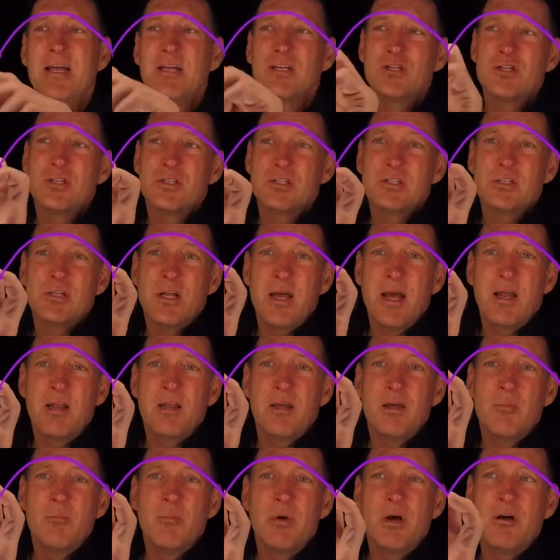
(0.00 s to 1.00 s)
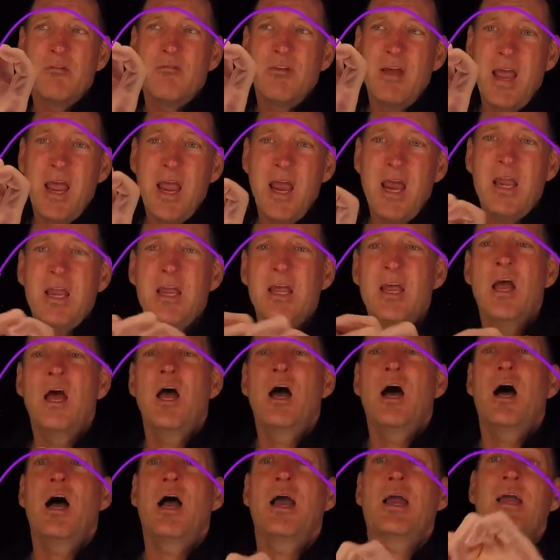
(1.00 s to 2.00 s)
just slightly above 80,
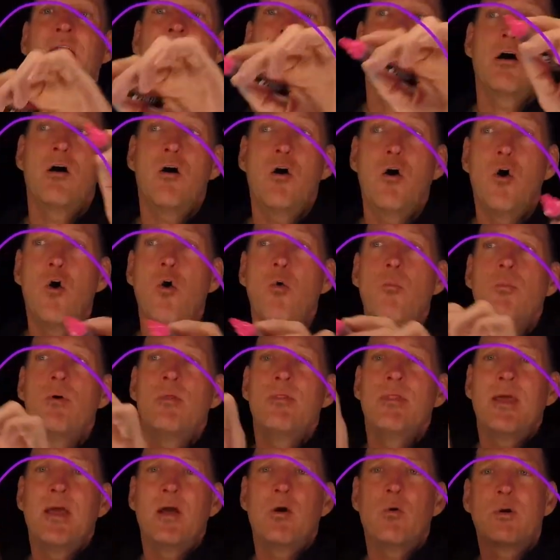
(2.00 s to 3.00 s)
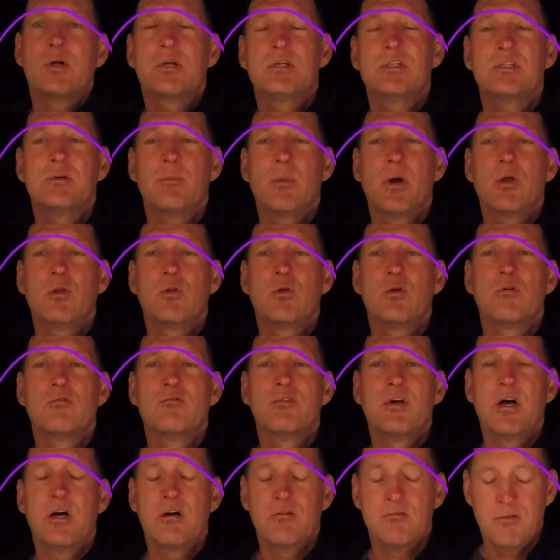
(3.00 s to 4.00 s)
I can now open the aortic semilunar
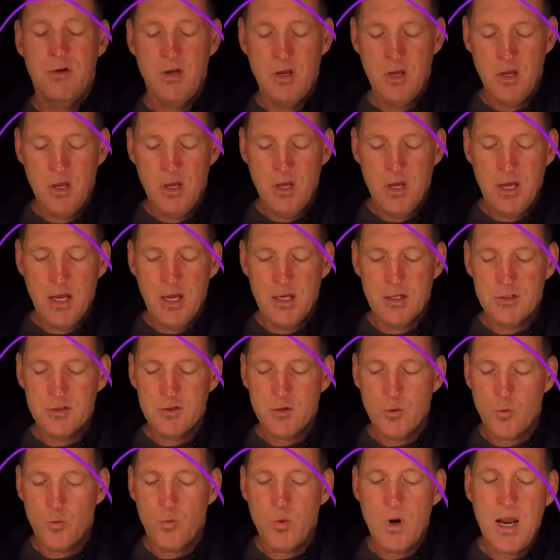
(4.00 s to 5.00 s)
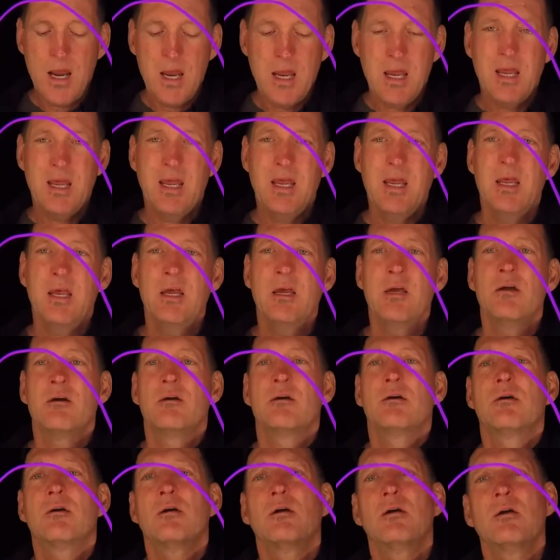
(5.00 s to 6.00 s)
valve. And so right here,